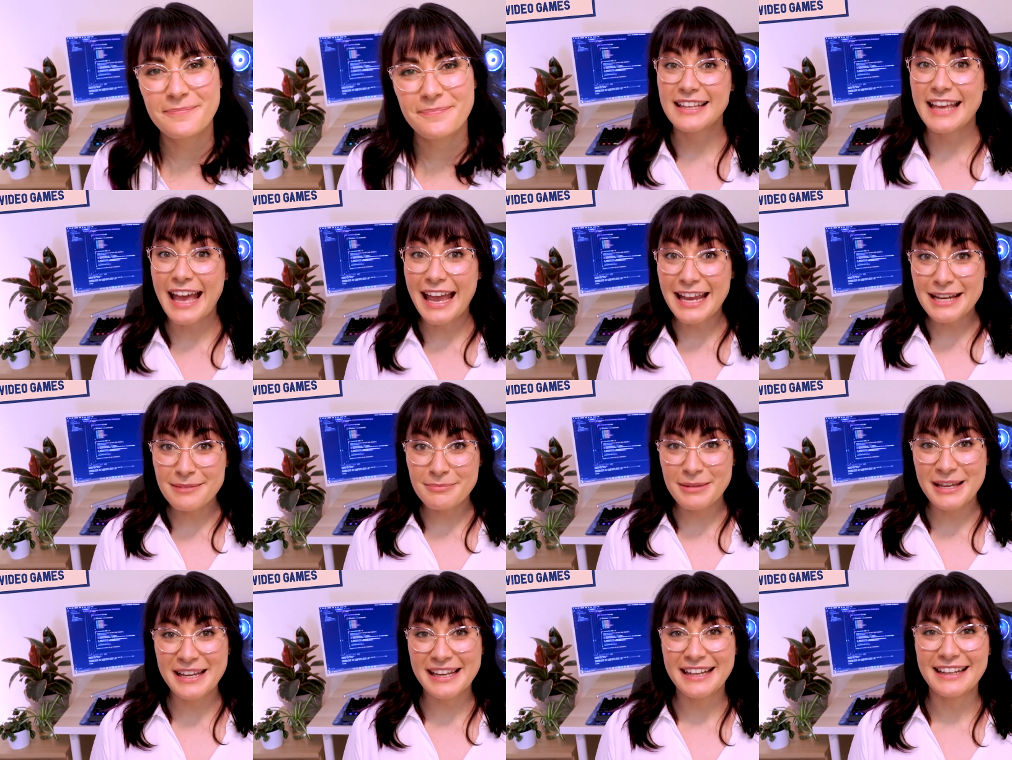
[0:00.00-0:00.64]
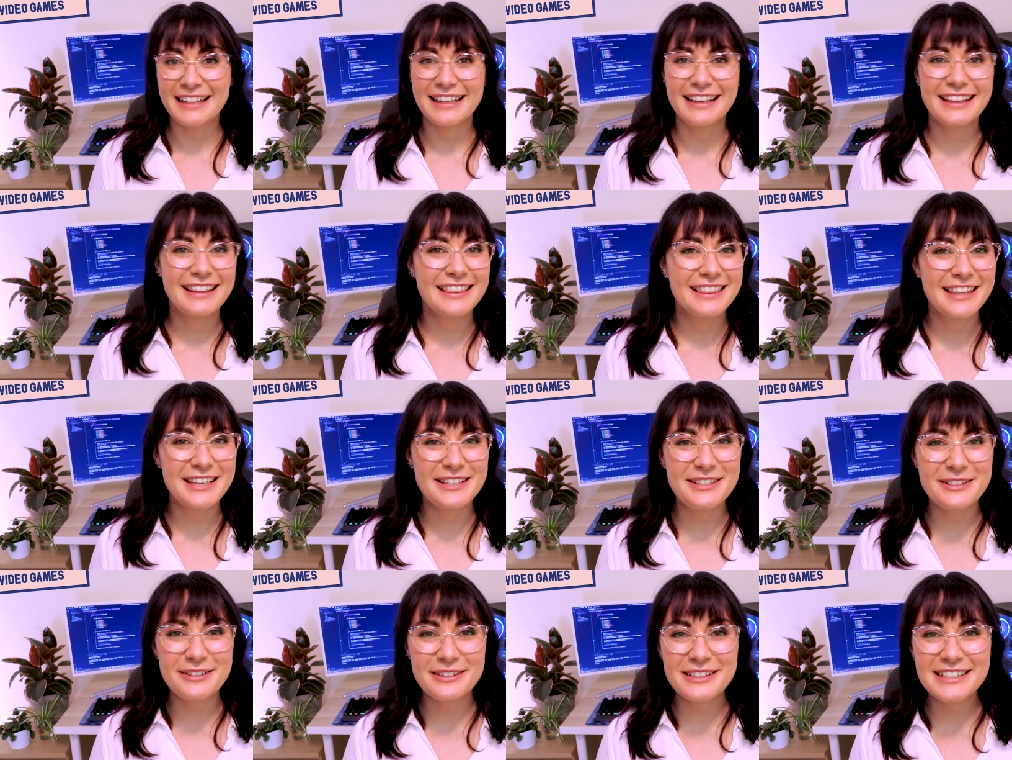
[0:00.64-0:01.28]
Gaming.
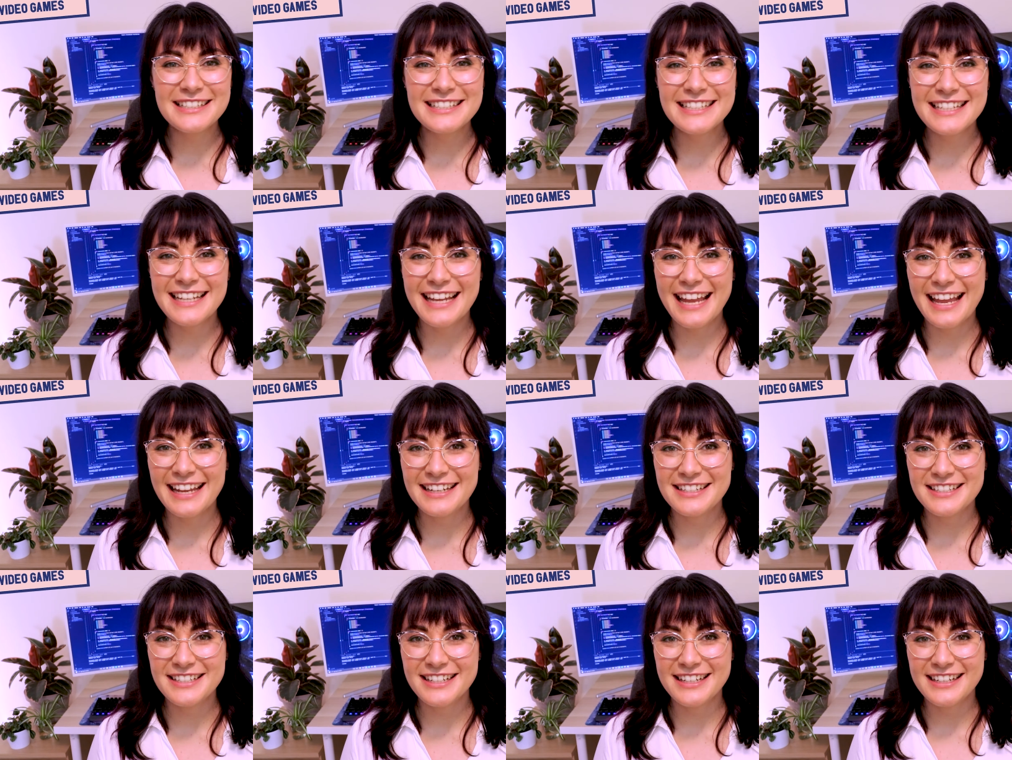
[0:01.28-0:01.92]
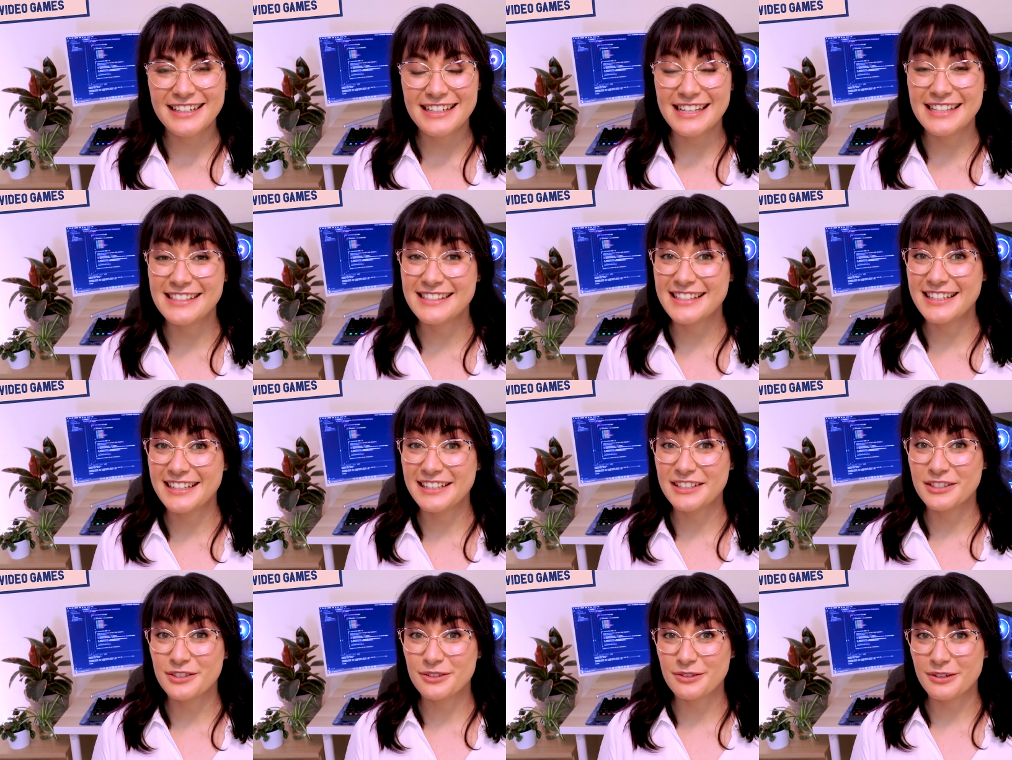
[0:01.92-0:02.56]
The Unity engine is
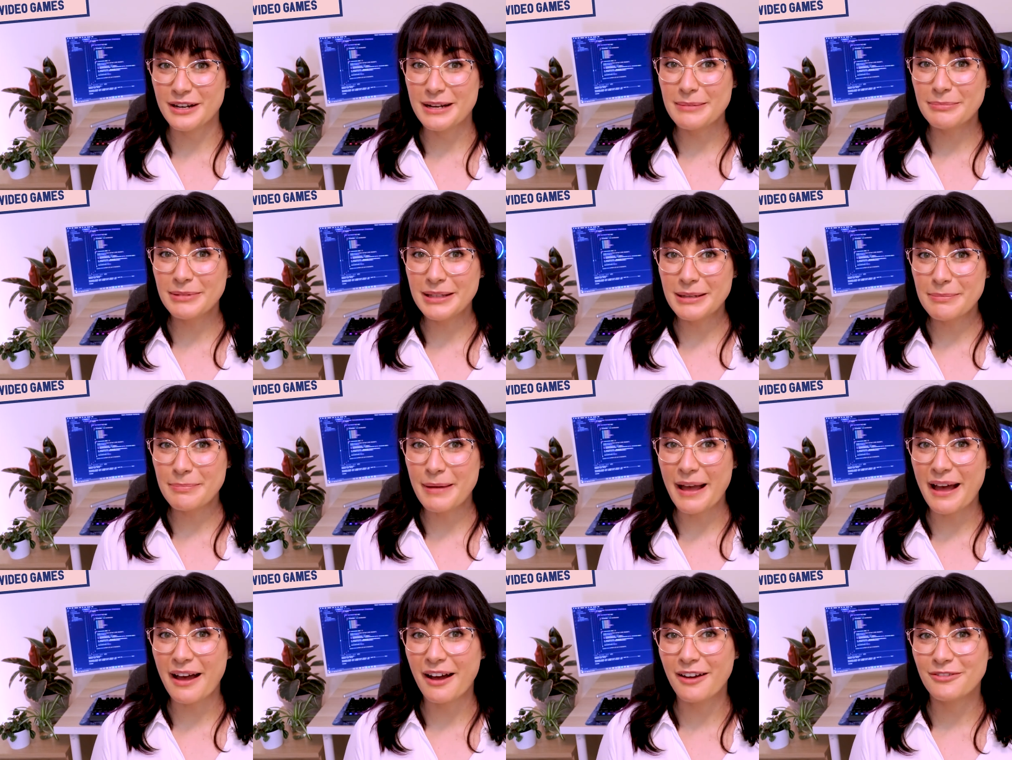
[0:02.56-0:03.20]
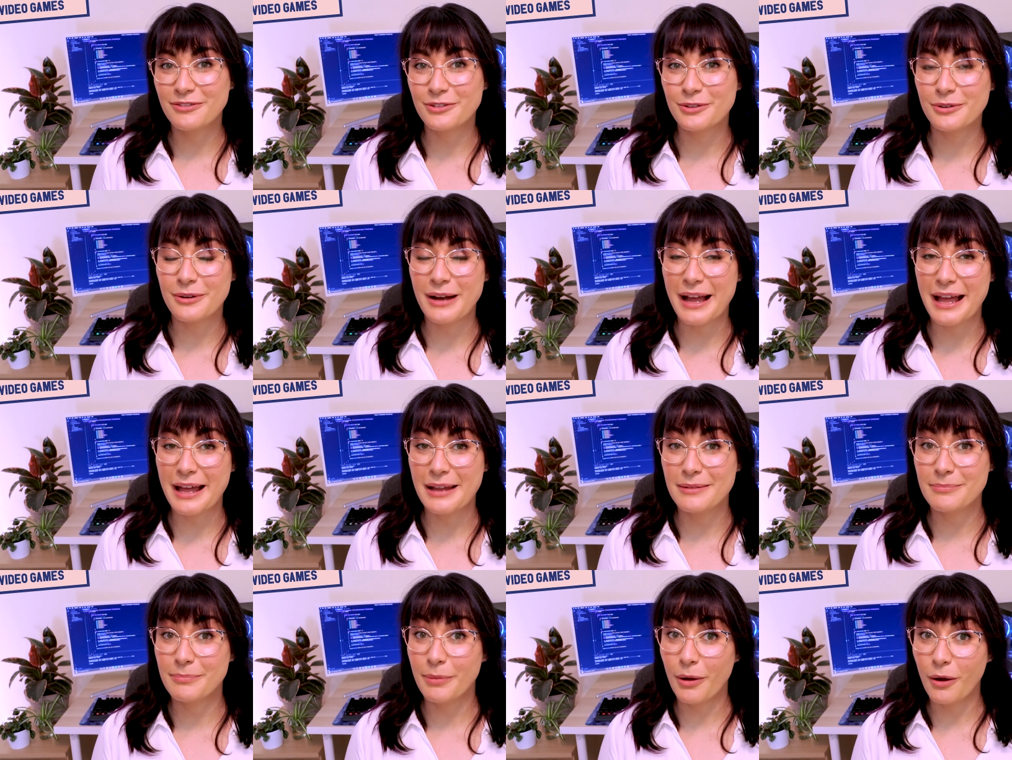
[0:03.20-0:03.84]
an extremely powerful
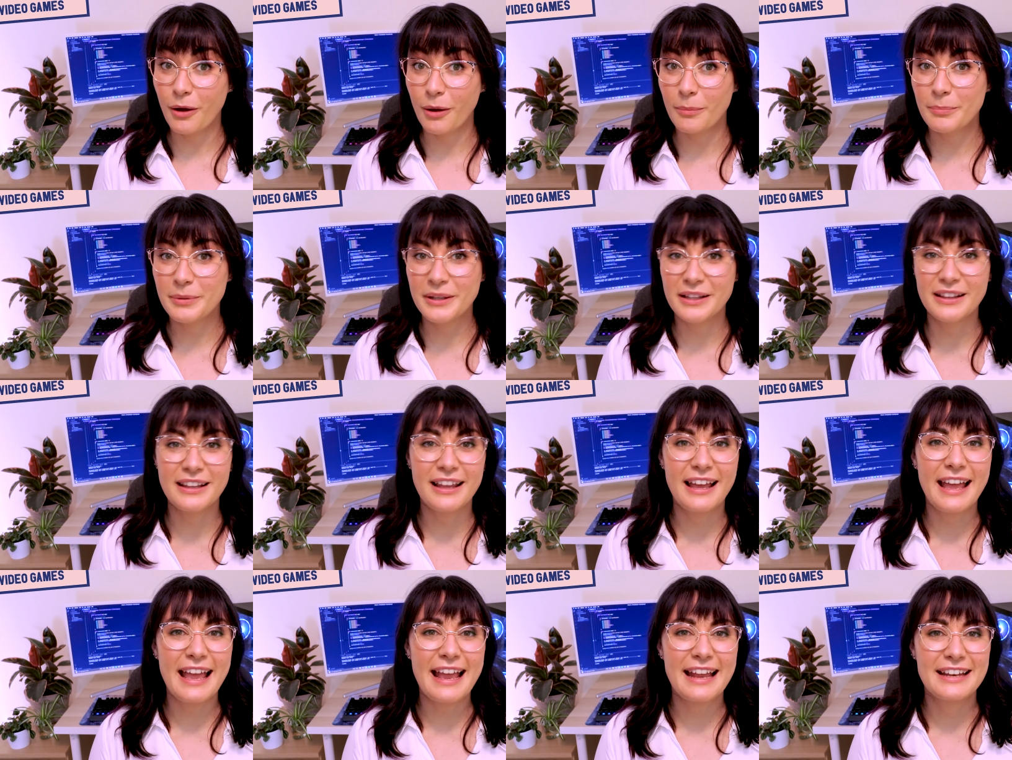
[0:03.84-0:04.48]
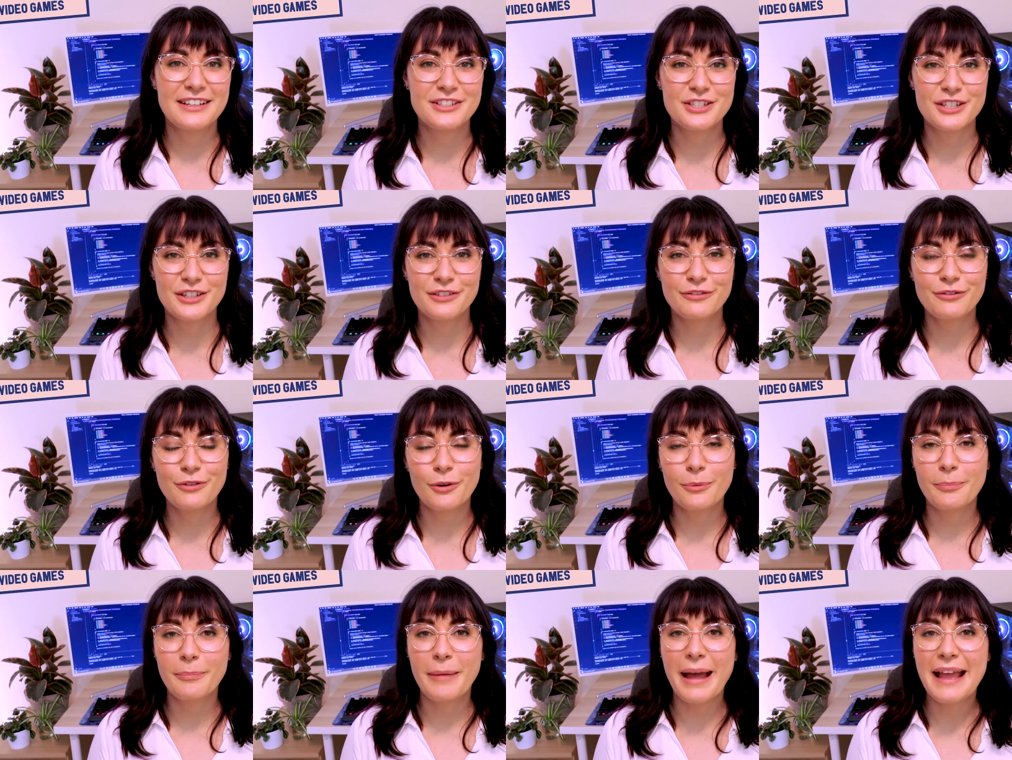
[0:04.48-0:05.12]
and popular engine
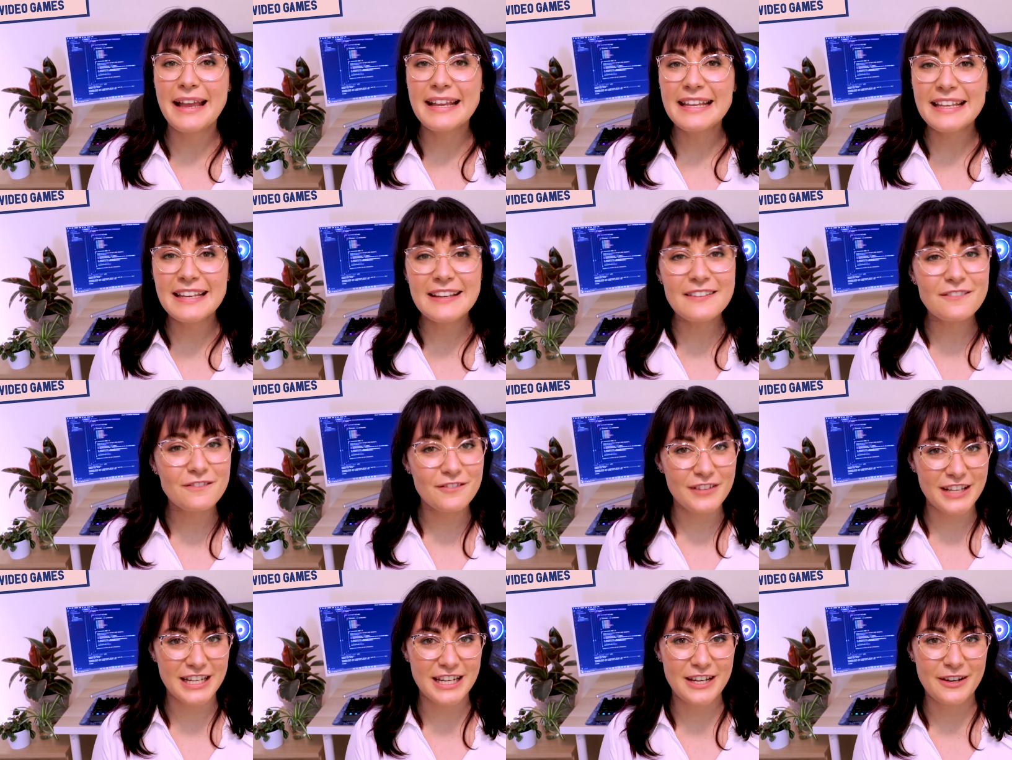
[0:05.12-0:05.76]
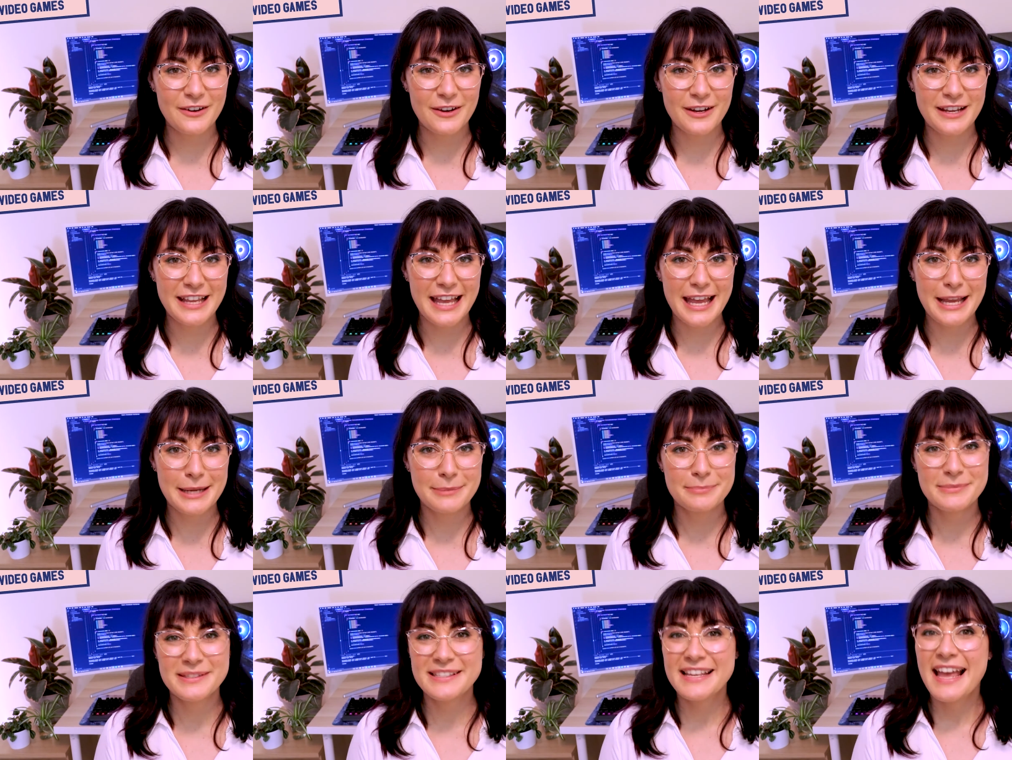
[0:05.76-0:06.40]
for making video
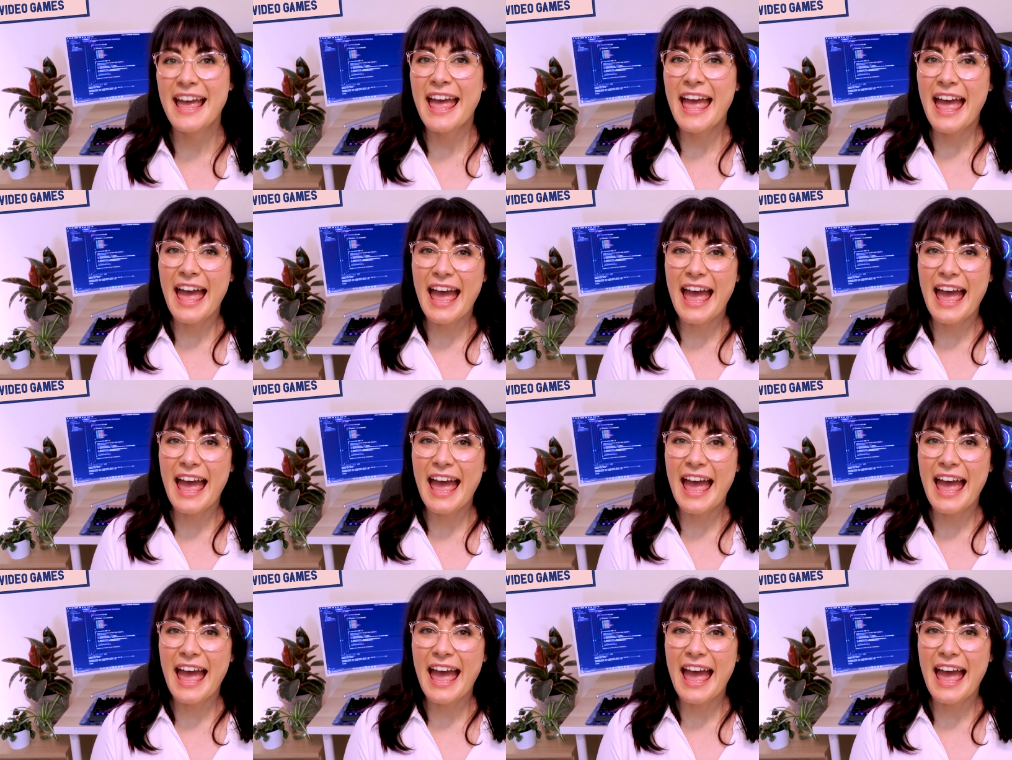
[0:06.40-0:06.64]
games,